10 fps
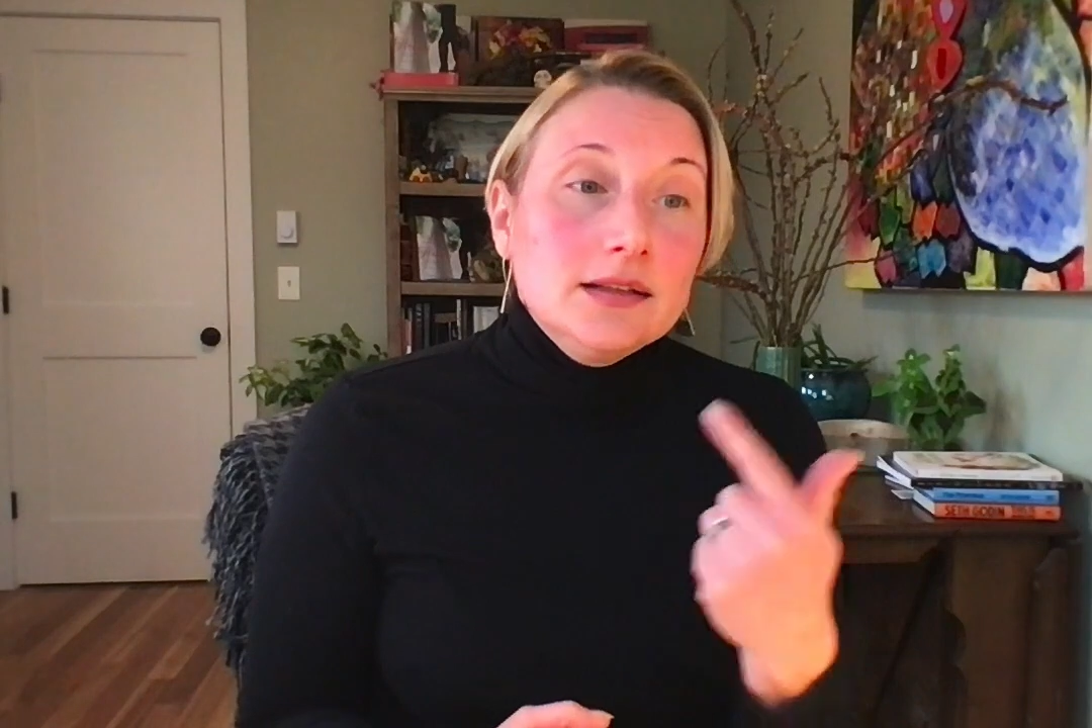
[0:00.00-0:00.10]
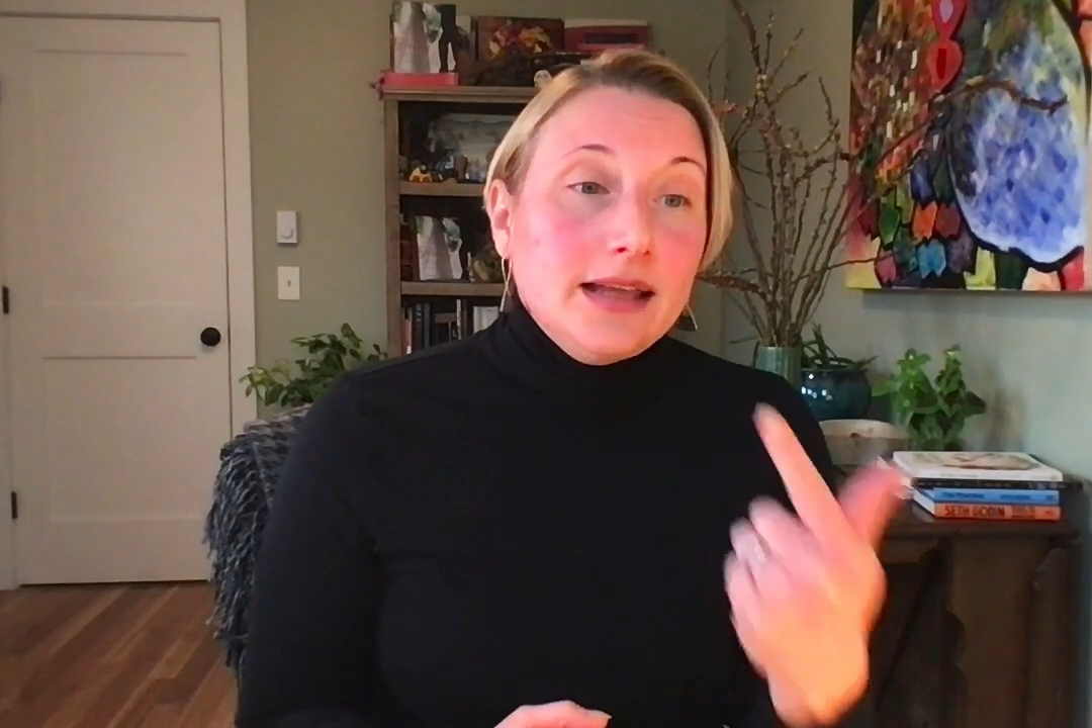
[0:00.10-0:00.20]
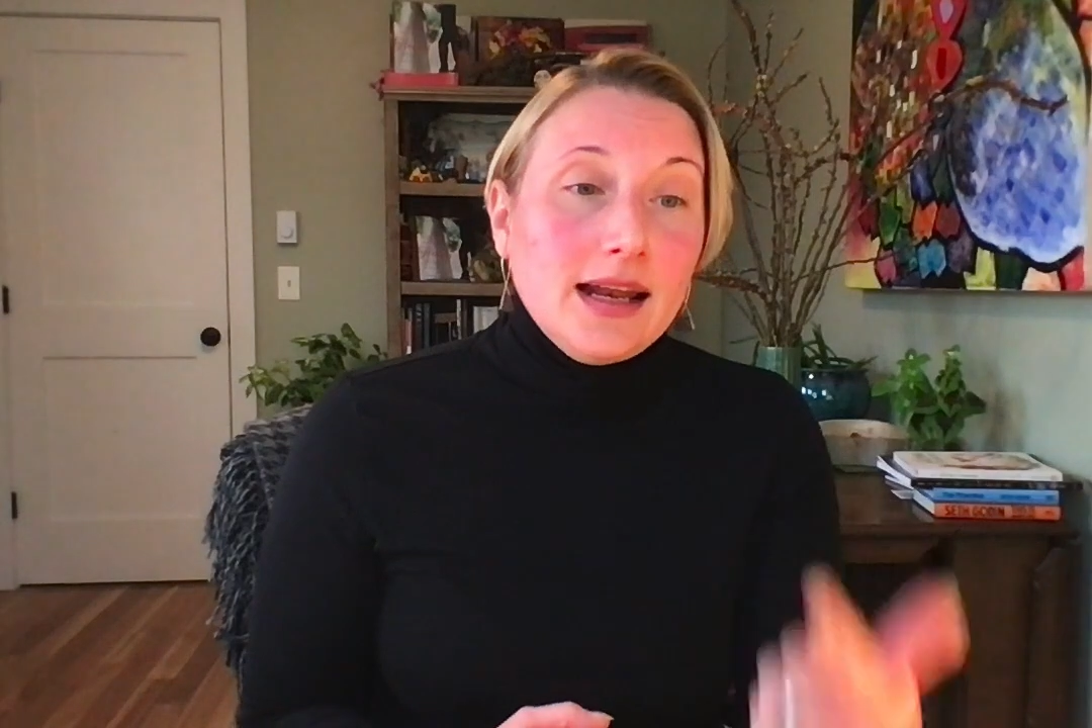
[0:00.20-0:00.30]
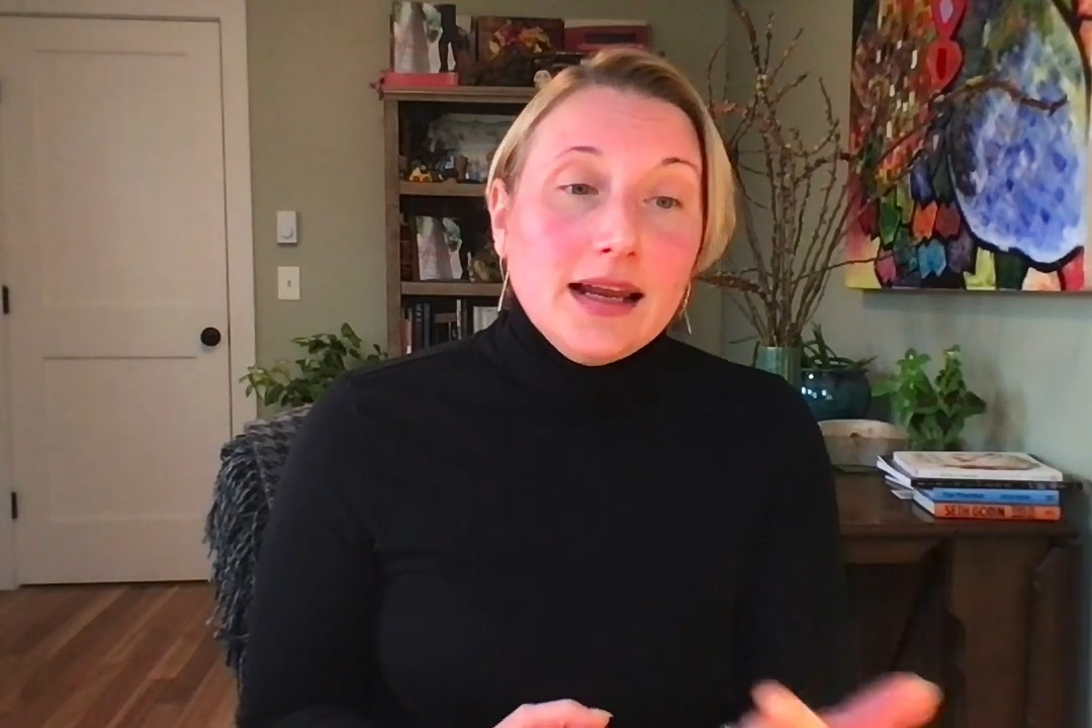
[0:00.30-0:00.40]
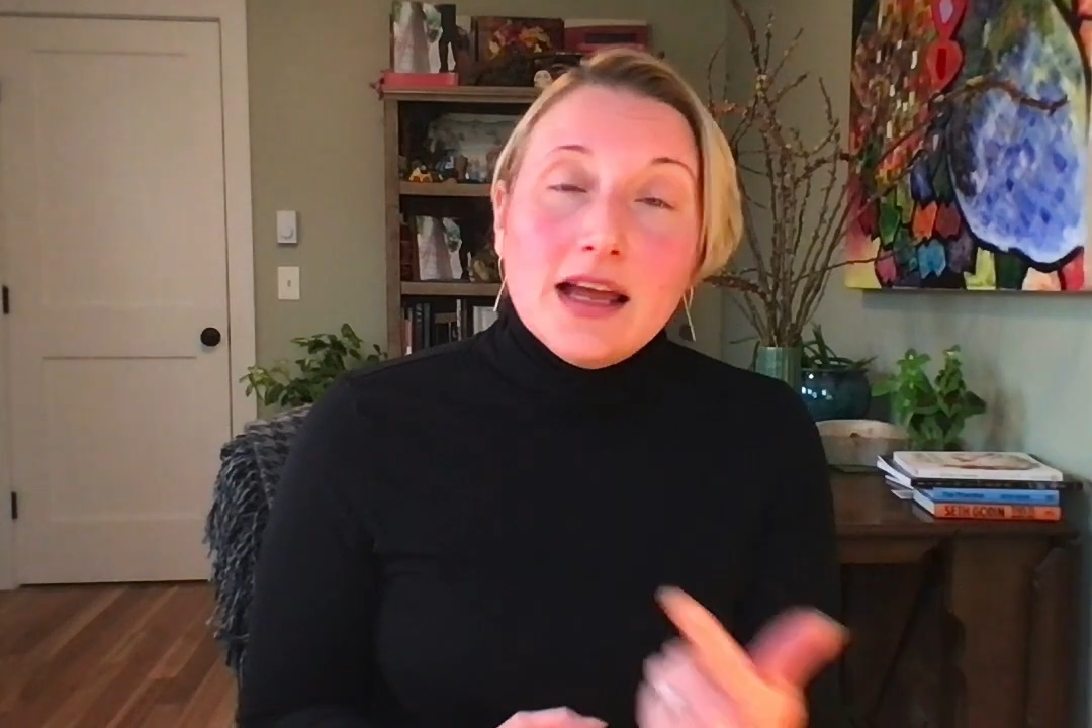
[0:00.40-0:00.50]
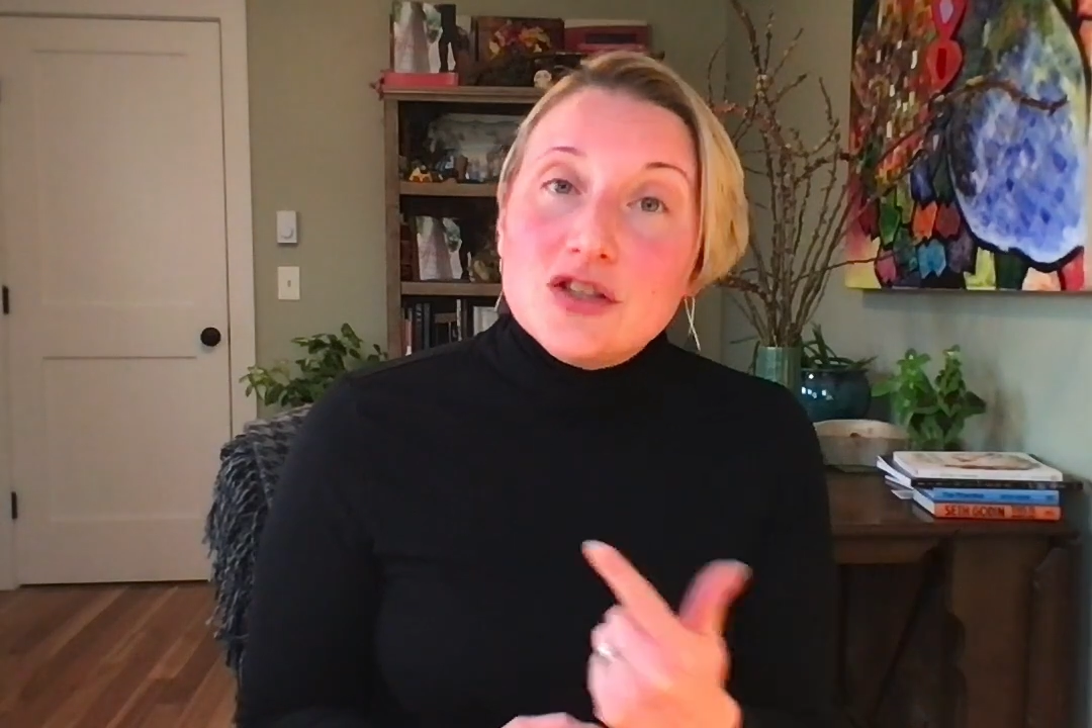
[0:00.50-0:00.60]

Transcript: getting